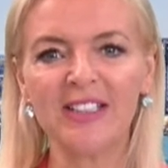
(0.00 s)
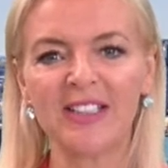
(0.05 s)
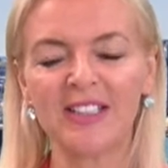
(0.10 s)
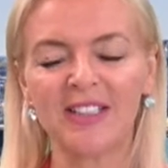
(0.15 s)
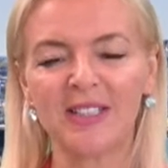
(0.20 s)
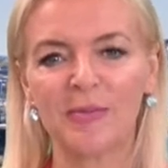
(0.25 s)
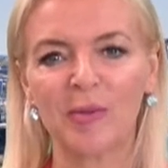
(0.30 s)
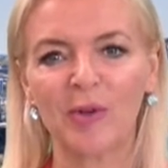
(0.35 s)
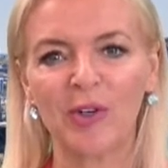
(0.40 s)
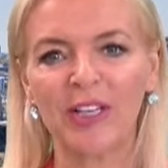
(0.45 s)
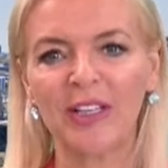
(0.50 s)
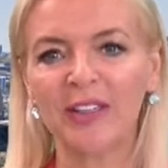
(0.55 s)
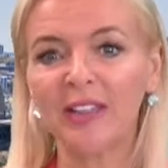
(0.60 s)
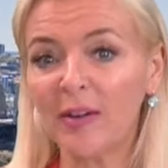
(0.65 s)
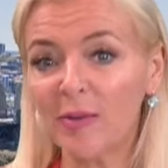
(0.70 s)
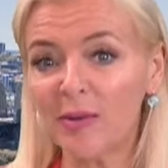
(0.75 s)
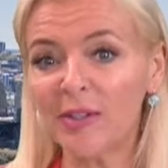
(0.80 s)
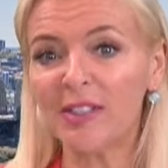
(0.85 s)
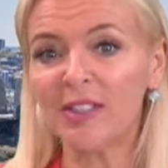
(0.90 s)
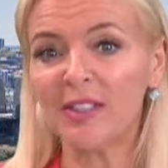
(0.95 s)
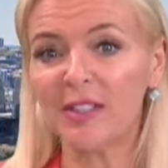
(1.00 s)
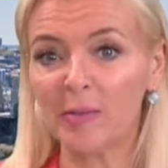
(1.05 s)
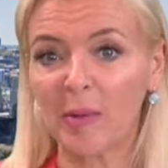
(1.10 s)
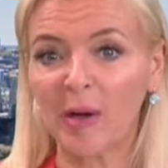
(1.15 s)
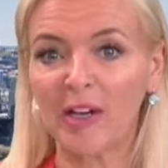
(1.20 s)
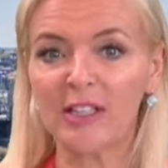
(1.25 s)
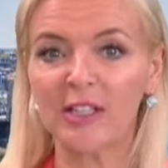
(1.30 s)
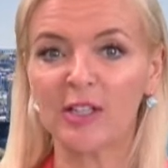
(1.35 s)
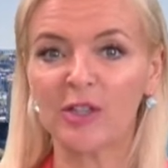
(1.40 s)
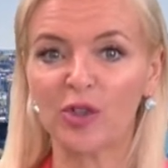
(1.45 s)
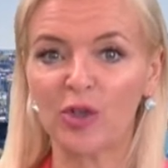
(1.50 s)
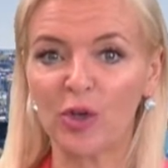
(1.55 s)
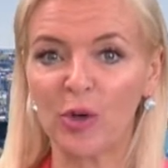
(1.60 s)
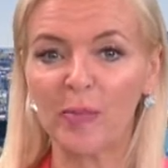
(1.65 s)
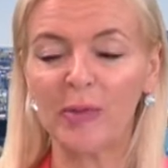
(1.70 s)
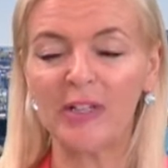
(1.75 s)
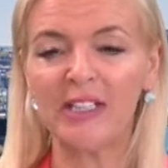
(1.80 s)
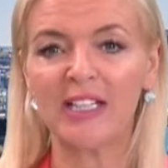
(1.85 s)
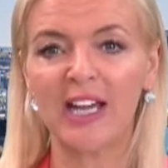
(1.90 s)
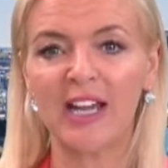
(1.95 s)
this morning, and that was despite a
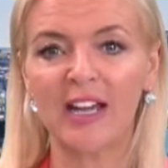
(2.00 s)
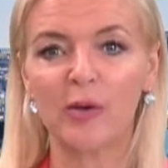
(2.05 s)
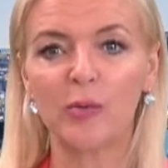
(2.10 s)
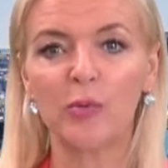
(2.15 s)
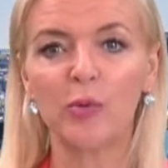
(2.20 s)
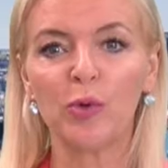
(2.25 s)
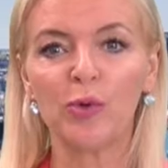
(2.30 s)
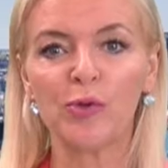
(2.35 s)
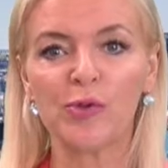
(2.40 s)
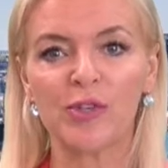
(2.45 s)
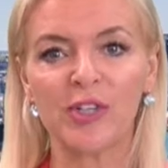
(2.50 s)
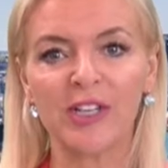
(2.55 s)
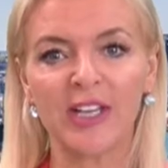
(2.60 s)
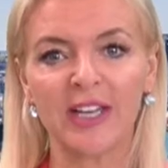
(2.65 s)
choppy day on Wall Street